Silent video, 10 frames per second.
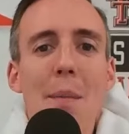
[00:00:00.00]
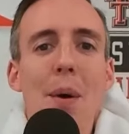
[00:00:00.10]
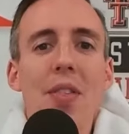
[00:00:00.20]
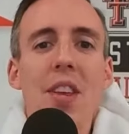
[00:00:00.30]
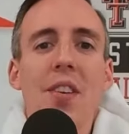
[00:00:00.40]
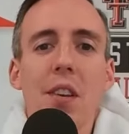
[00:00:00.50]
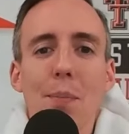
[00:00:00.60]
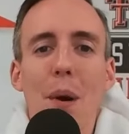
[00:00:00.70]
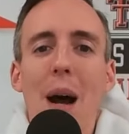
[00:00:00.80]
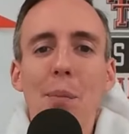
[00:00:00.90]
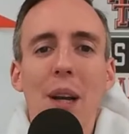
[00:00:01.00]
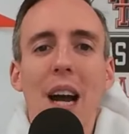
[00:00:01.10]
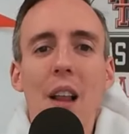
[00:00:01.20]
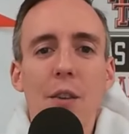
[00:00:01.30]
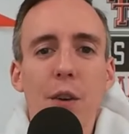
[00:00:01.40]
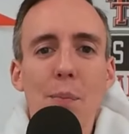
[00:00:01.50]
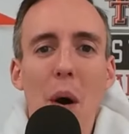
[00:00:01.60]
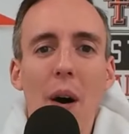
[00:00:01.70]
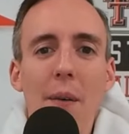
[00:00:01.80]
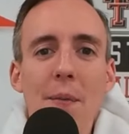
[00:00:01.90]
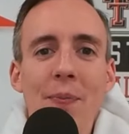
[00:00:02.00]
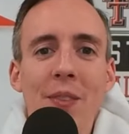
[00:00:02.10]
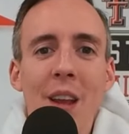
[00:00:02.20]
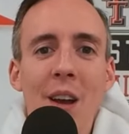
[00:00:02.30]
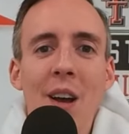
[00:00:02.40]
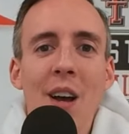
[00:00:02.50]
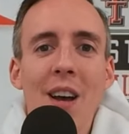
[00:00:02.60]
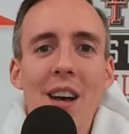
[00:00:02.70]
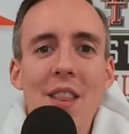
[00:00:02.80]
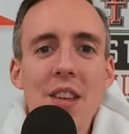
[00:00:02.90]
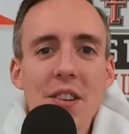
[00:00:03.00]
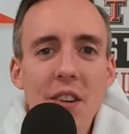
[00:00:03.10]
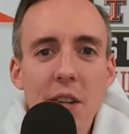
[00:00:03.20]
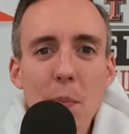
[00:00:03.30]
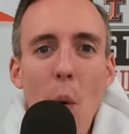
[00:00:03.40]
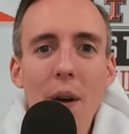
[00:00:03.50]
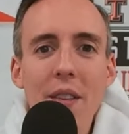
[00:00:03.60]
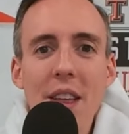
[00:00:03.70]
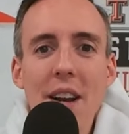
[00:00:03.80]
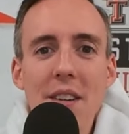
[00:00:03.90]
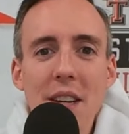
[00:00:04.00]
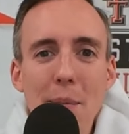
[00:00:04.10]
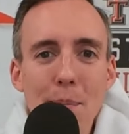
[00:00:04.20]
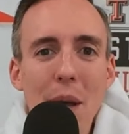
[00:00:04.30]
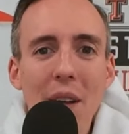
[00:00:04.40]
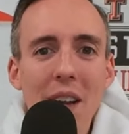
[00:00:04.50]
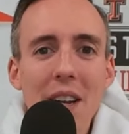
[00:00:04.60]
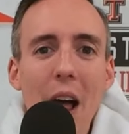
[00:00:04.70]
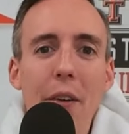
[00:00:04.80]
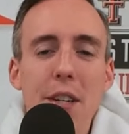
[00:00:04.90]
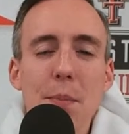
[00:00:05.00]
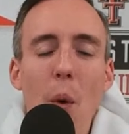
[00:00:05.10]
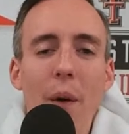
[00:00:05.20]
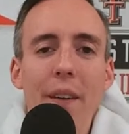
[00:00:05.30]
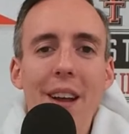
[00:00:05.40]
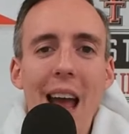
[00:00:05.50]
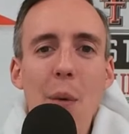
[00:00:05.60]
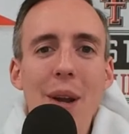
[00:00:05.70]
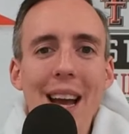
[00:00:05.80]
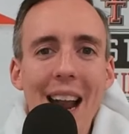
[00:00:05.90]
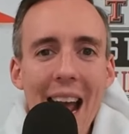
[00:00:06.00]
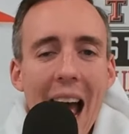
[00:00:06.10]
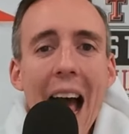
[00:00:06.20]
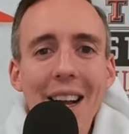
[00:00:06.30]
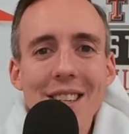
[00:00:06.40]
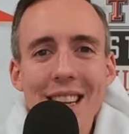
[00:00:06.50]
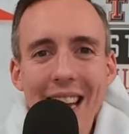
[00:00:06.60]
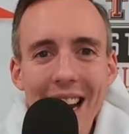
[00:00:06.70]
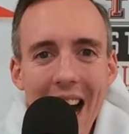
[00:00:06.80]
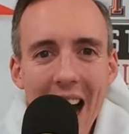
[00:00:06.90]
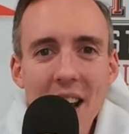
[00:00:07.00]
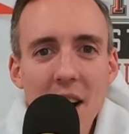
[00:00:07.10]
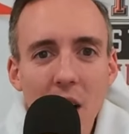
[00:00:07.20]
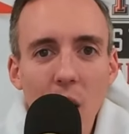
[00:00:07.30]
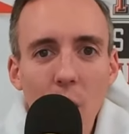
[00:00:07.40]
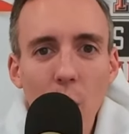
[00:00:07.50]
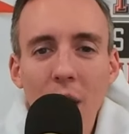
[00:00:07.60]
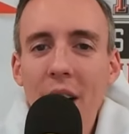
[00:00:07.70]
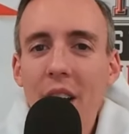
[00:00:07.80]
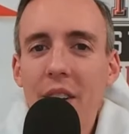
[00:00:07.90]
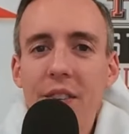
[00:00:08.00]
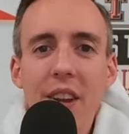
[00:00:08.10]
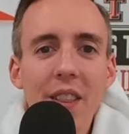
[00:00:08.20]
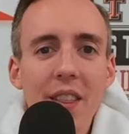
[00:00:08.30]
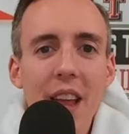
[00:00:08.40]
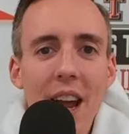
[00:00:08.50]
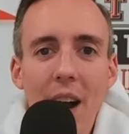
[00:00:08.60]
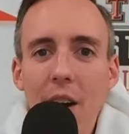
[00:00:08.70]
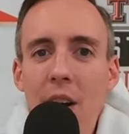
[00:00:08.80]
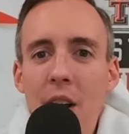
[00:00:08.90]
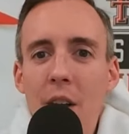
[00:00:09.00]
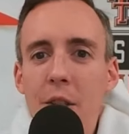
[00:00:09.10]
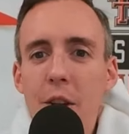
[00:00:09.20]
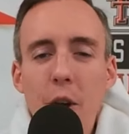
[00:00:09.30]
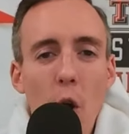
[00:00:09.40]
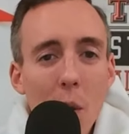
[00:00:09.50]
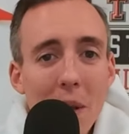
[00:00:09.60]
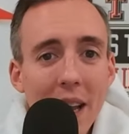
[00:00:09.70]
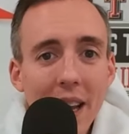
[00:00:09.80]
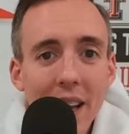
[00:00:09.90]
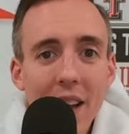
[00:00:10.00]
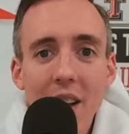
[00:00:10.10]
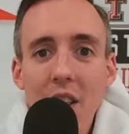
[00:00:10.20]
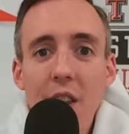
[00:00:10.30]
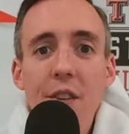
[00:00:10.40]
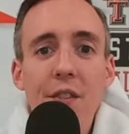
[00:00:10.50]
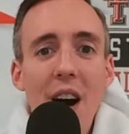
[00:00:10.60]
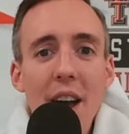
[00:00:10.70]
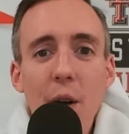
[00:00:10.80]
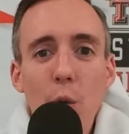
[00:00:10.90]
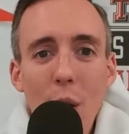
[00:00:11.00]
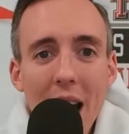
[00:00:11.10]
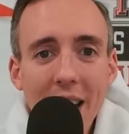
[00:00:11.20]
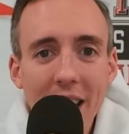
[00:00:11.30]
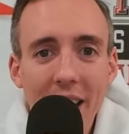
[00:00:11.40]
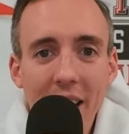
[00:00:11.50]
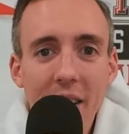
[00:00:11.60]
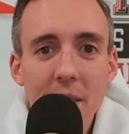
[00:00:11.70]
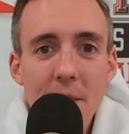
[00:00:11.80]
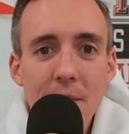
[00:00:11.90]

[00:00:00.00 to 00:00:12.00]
But this is the problem with college football. This is a sport that is a billion-dollar sport, and we got hacks in Idaho sitting there determining the final ranking